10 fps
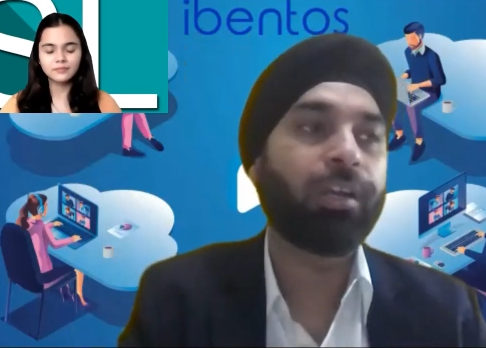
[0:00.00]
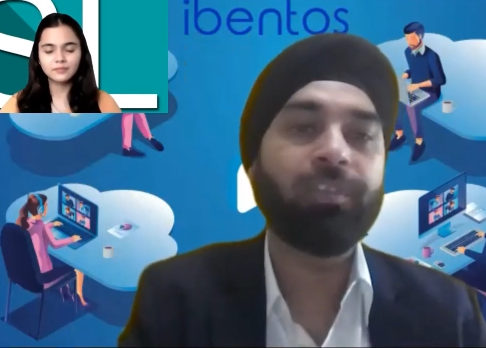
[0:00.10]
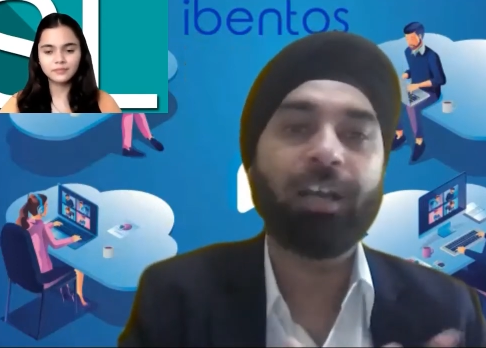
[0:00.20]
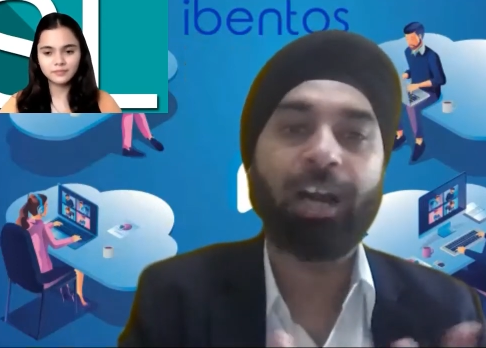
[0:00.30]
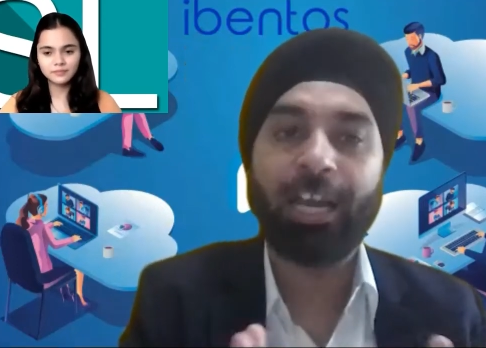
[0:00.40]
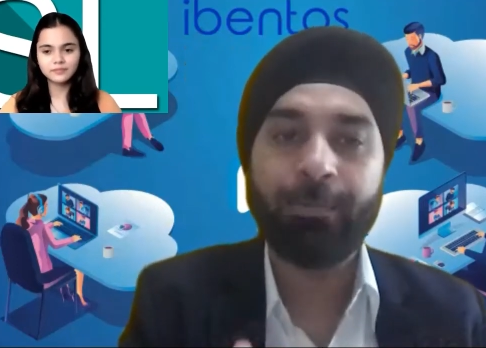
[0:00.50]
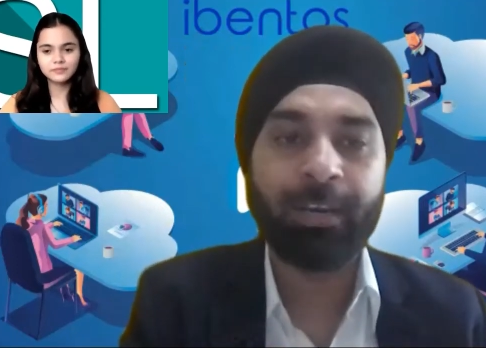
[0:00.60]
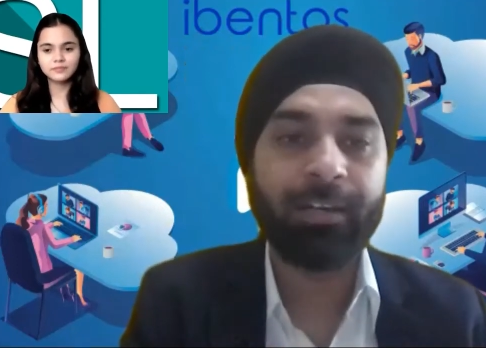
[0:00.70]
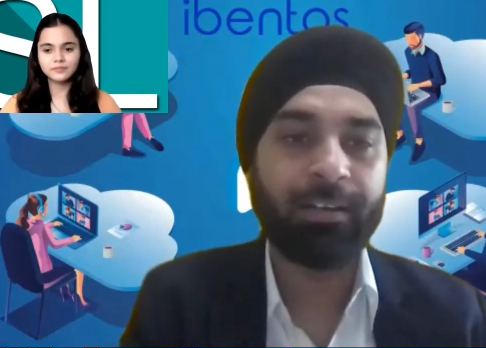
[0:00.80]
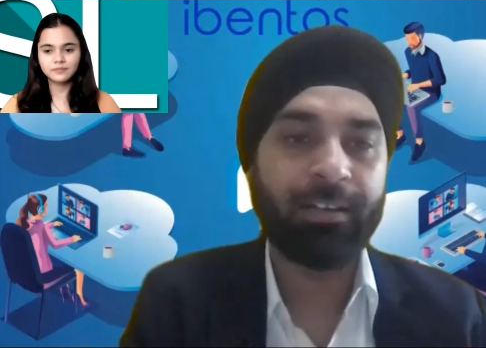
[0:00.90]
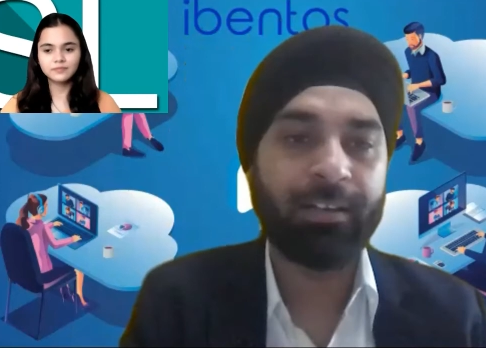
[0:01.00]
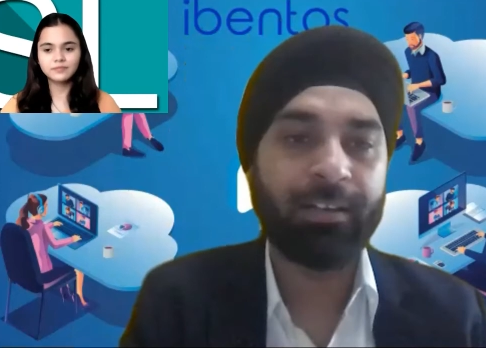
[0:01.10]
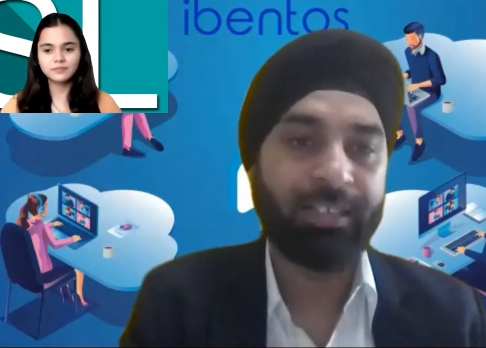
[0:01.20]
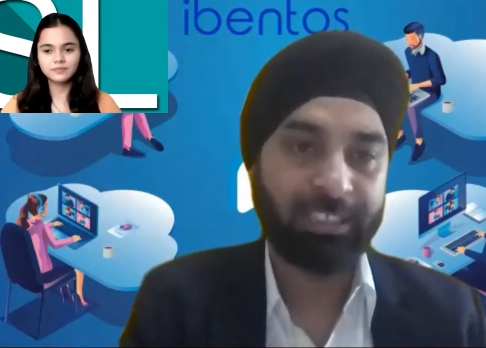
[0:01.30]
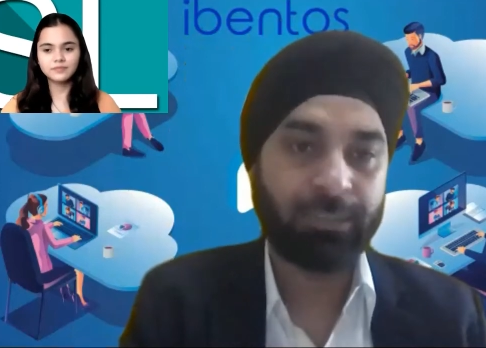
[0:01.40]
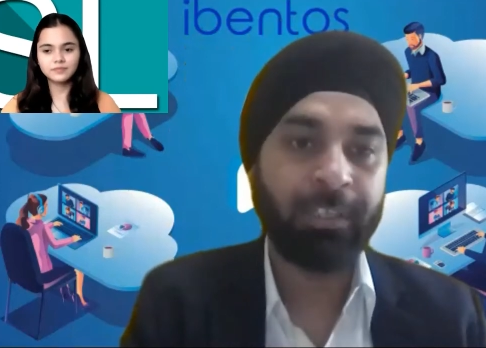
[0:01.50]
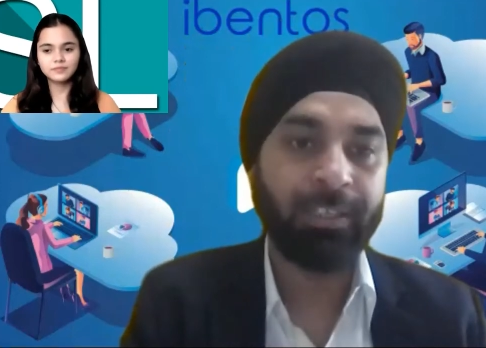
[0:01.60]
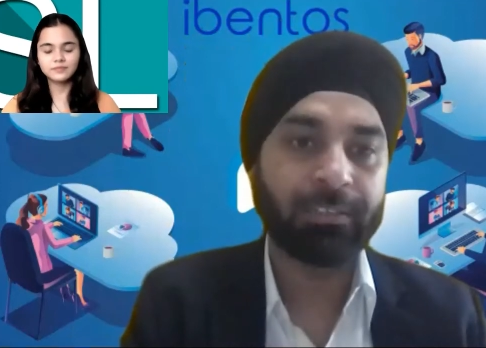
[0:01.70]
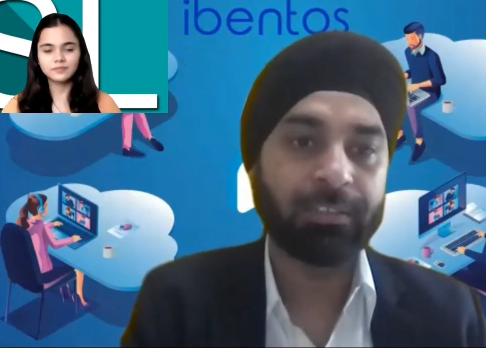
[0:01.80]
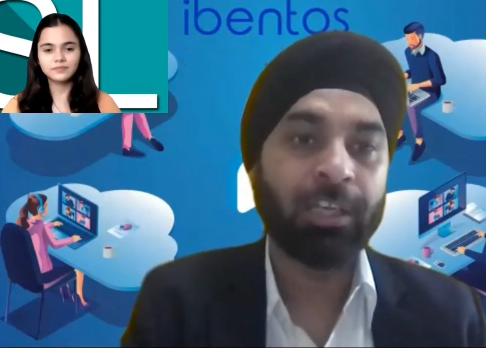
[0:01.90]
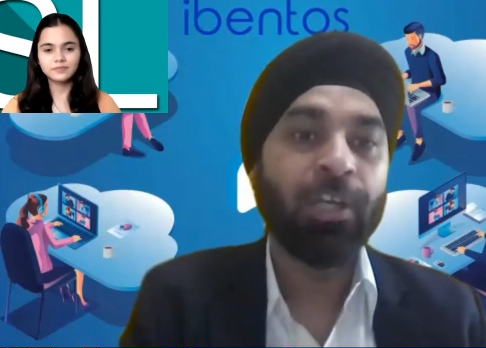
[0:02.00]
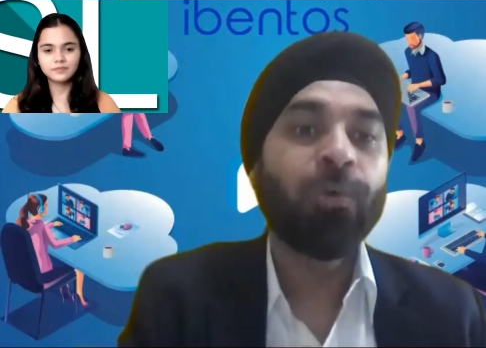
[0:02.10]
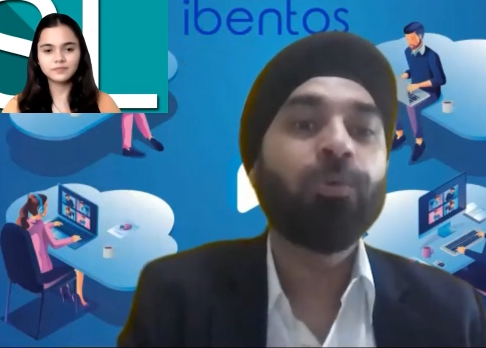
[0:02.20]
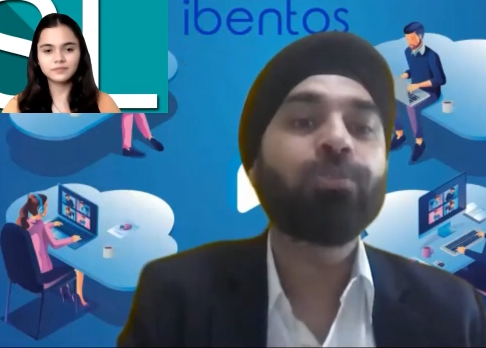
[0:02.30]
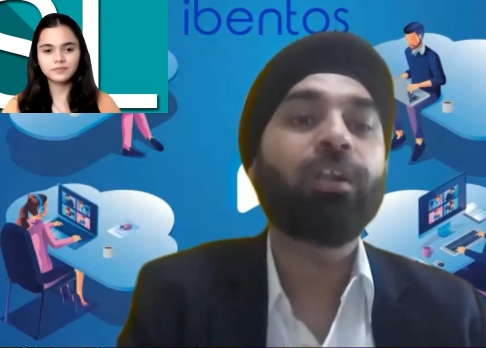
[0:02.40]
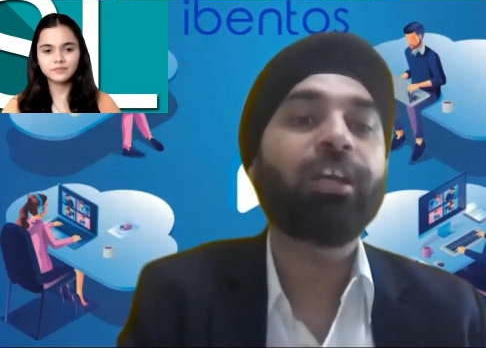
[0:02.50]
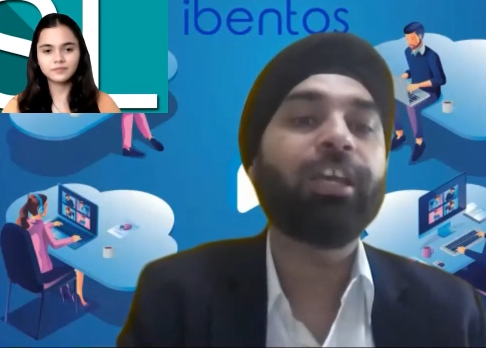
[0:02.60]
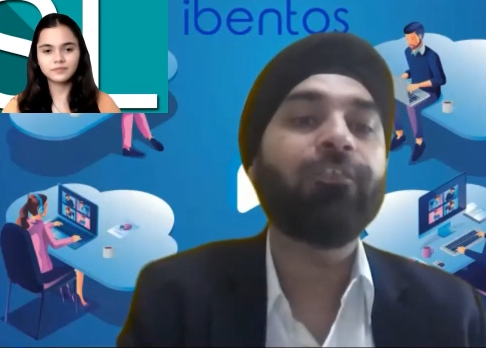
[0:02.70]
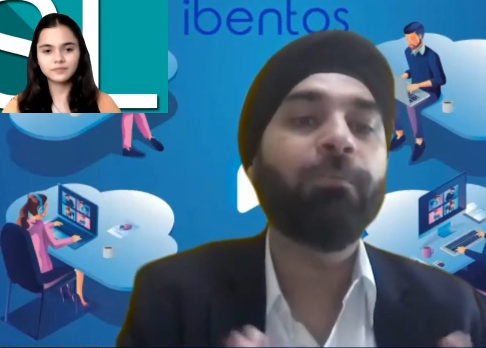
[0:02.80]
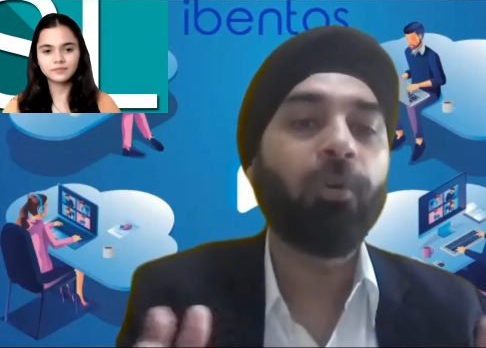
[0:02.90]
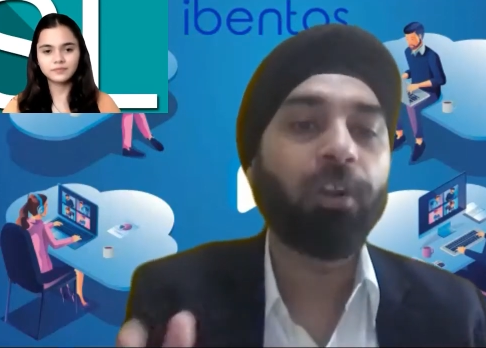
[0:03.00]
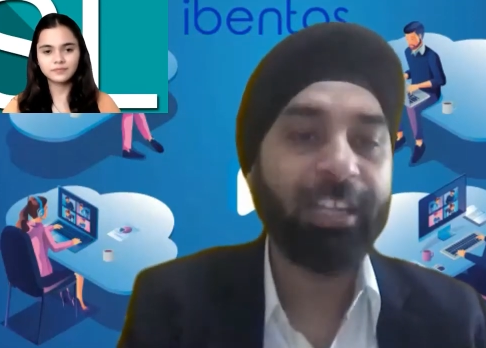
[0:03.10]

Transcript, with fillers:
Speaker 1: give the hybrid mm-hmm. experience? Mm-hmm. Who's gonna give the more